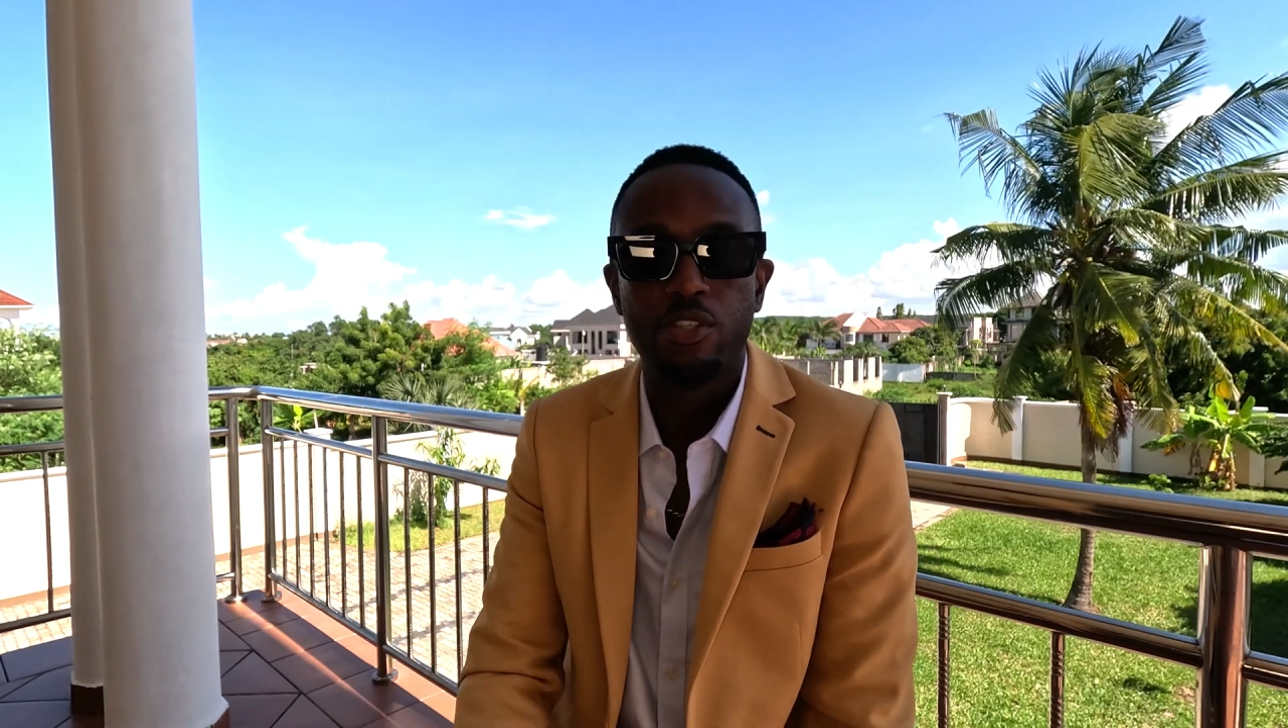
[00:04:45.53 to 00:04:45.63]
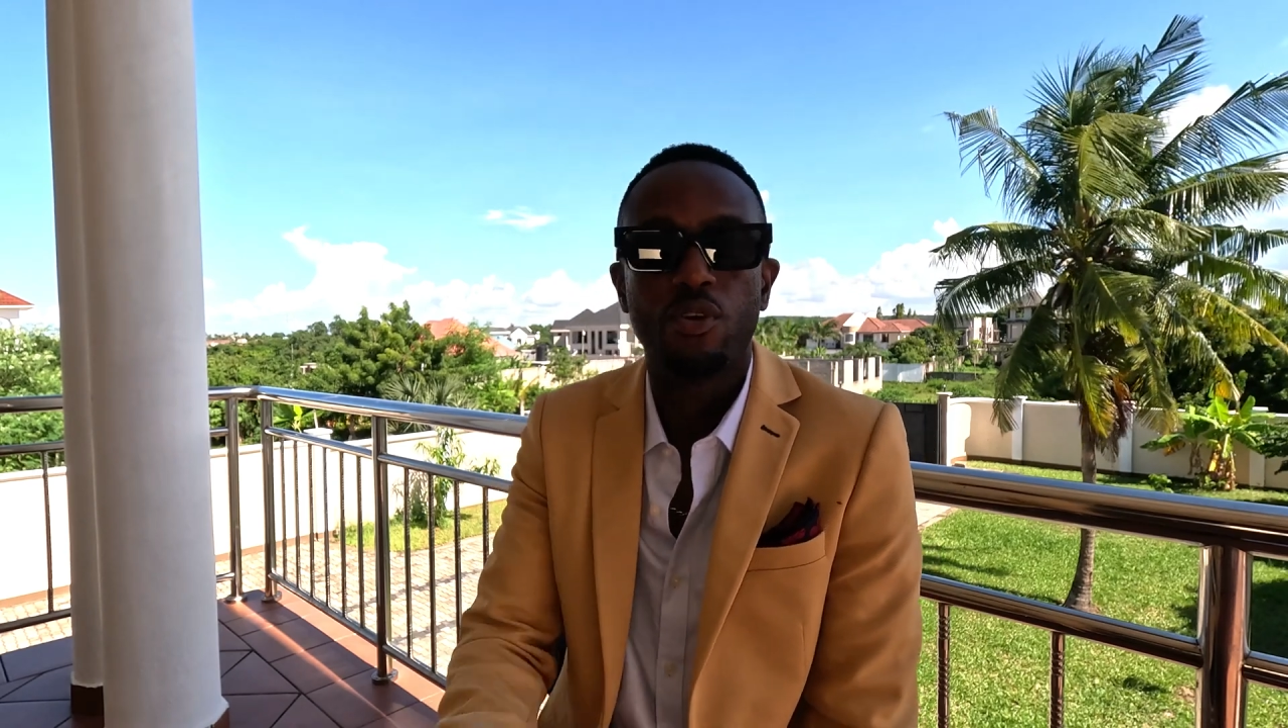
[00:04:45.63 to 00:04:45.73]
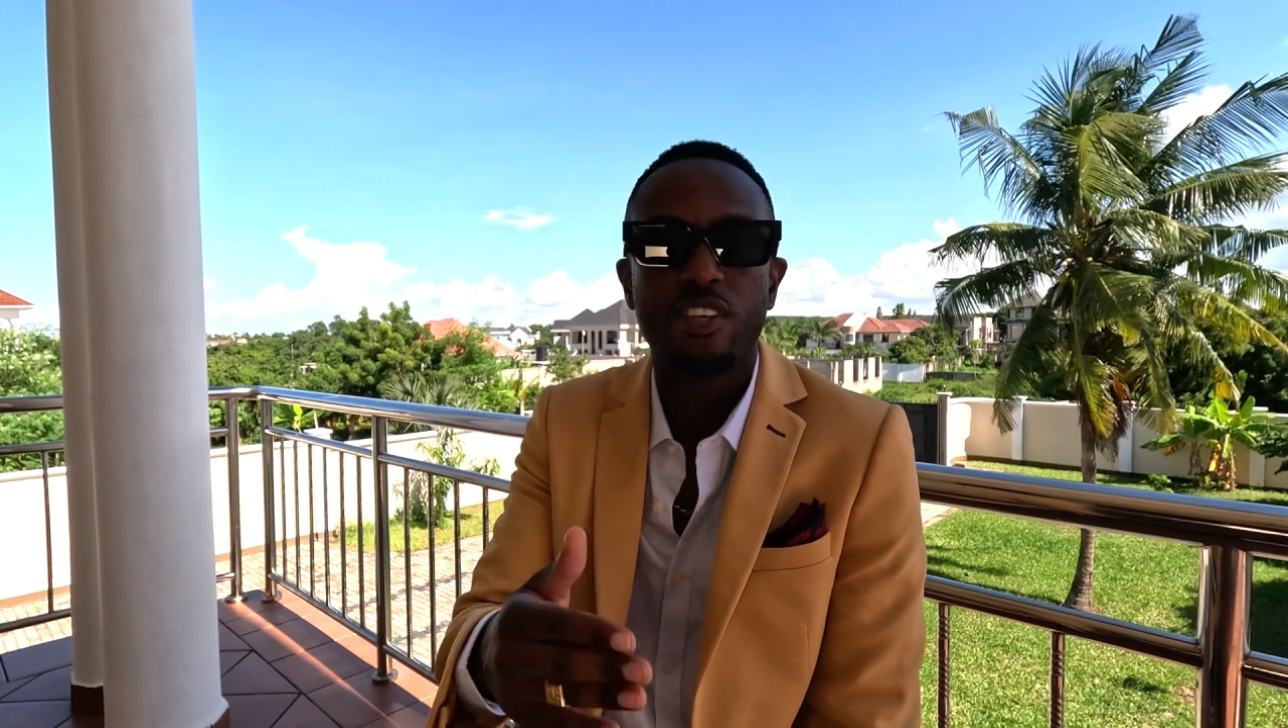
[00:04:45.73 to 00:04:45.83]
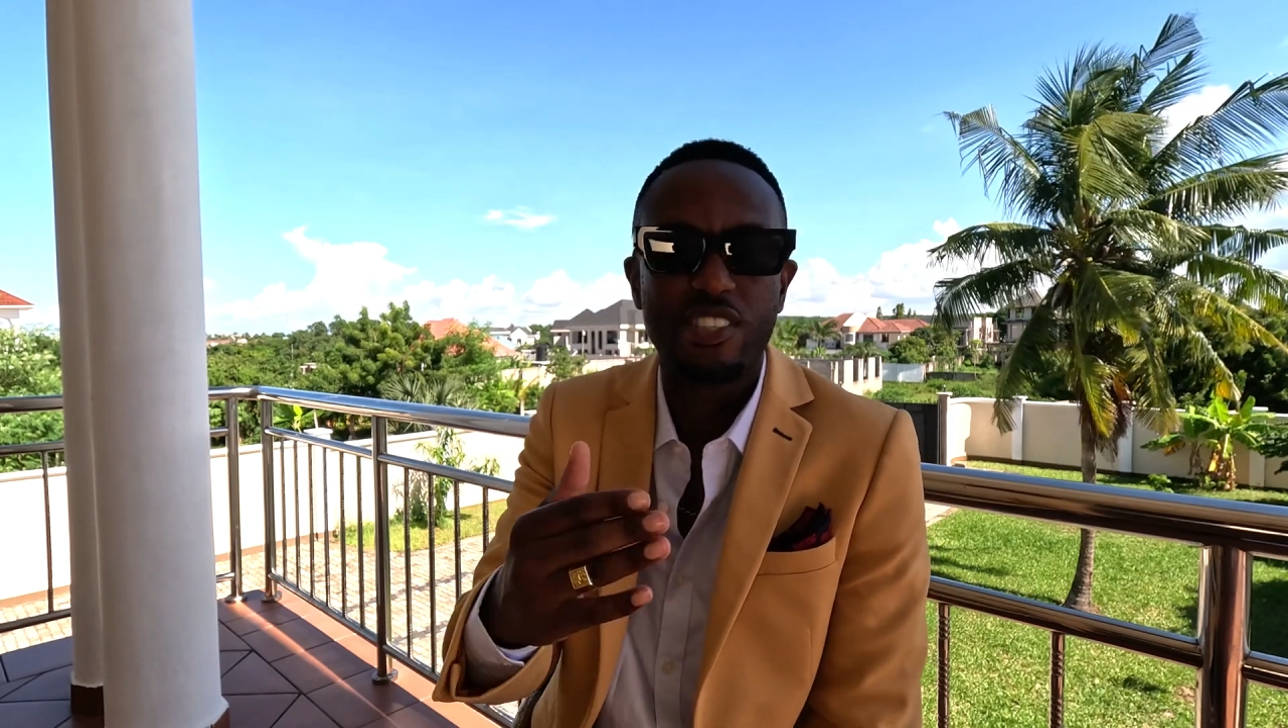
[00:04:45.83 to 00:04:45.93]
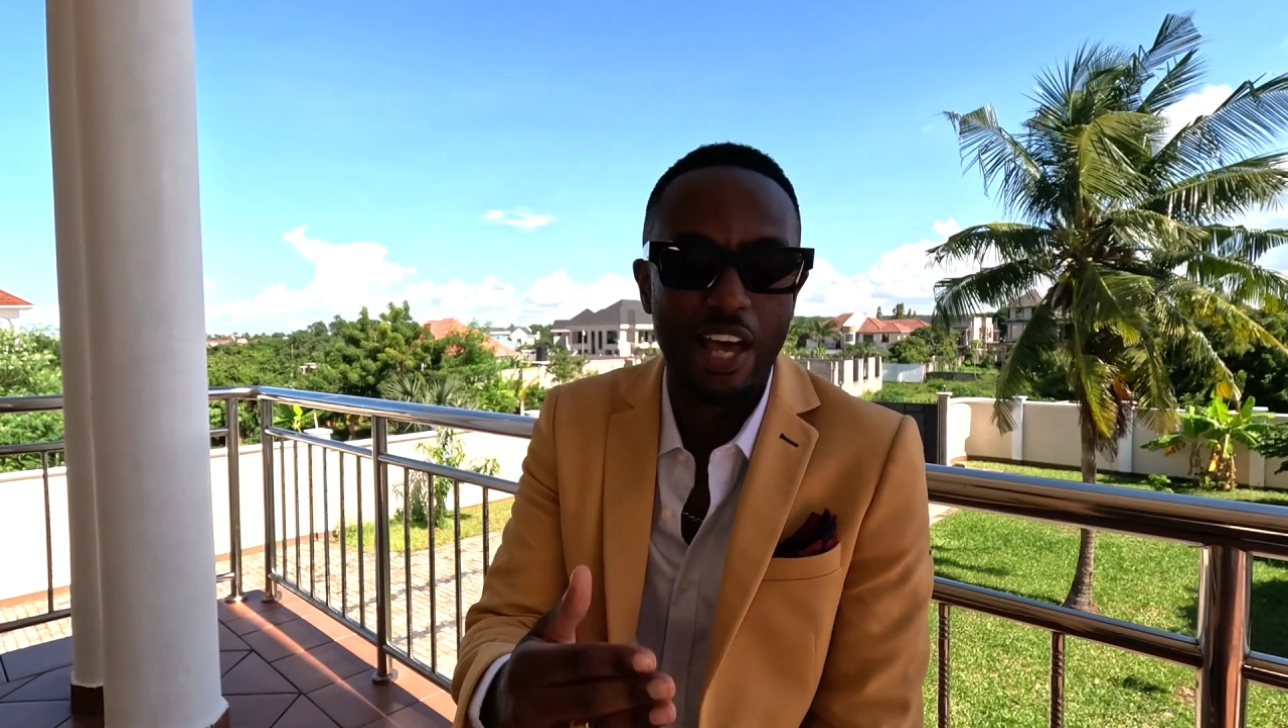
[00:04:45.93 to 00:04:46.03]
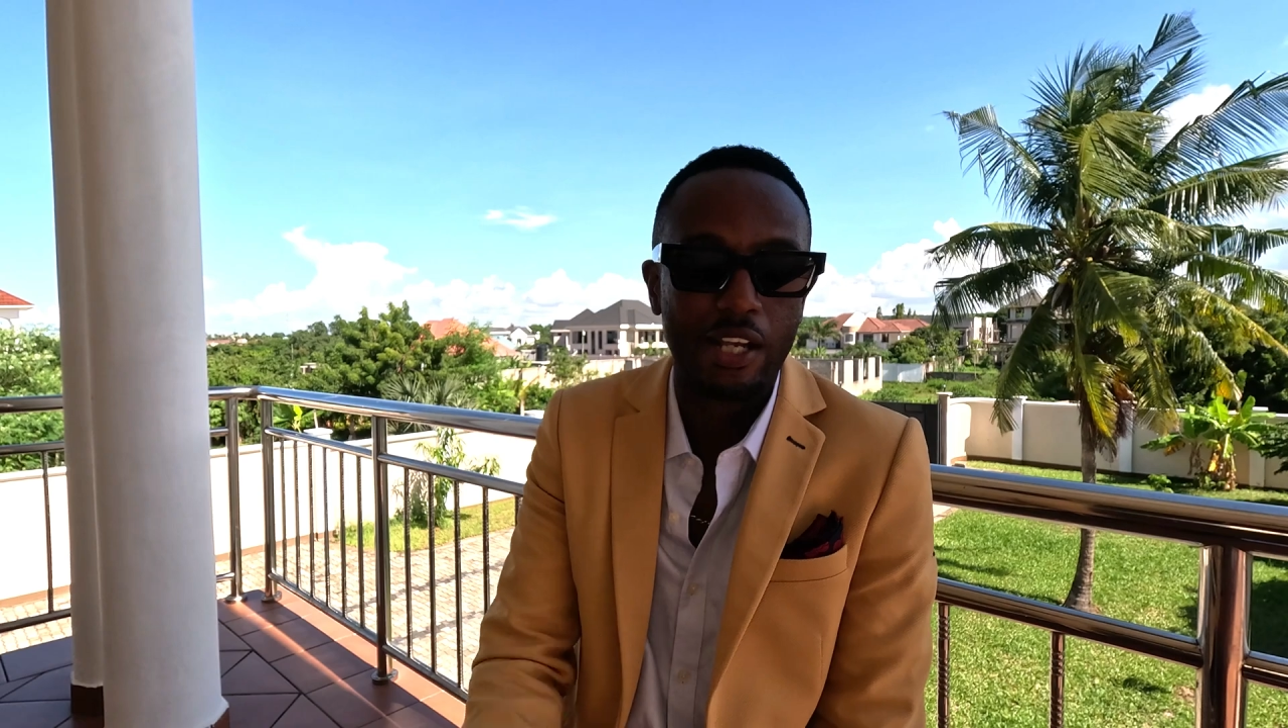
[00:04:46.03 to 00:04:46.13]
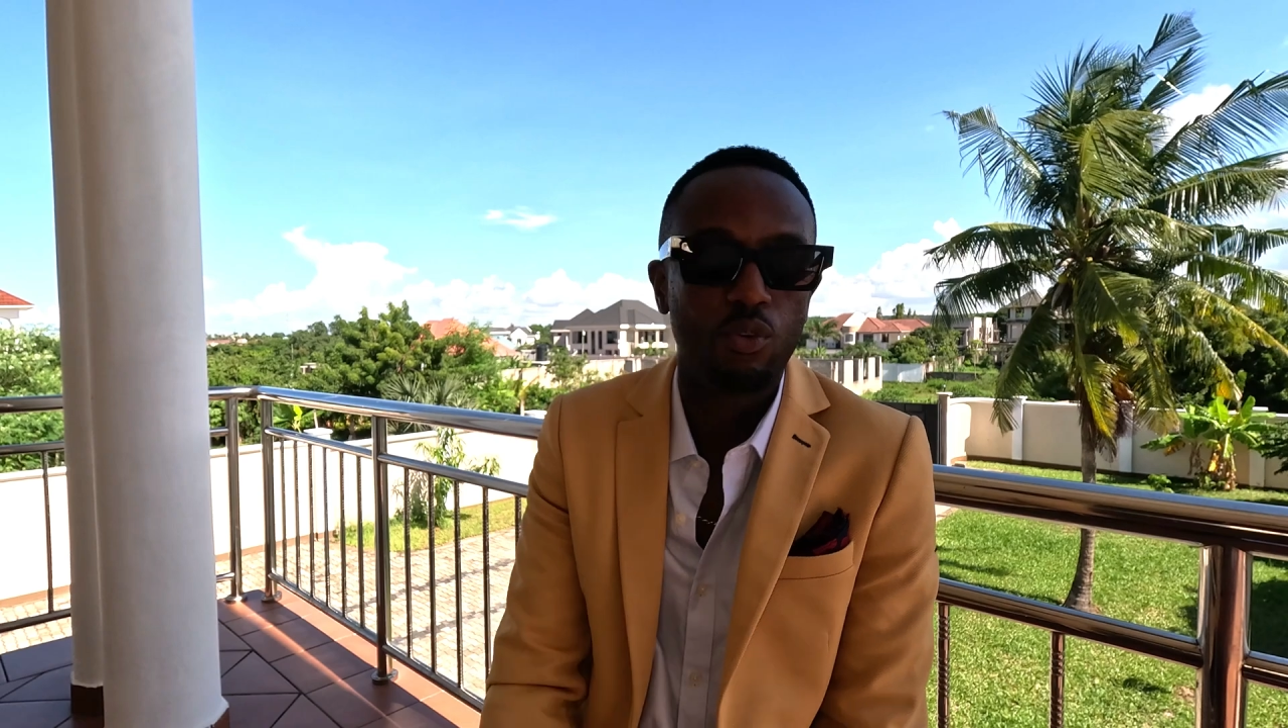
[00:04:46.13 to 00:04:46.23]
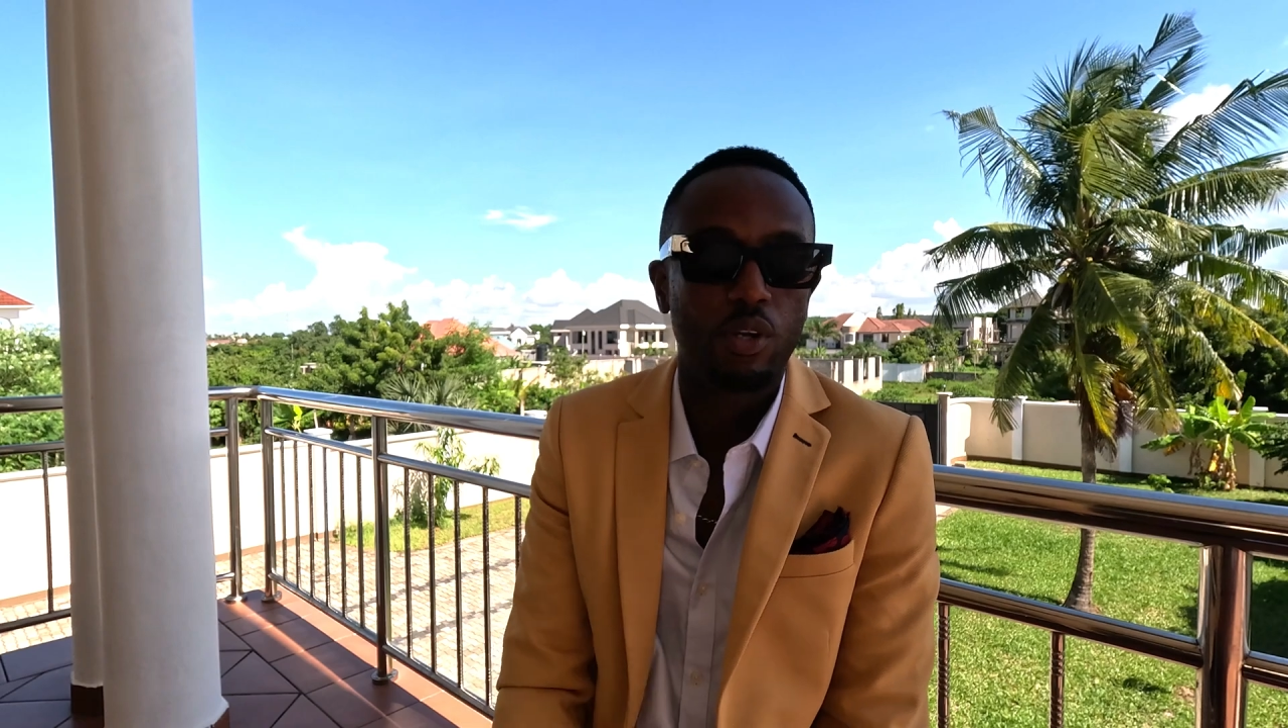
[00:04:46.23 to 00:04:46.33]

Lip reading: you know exactly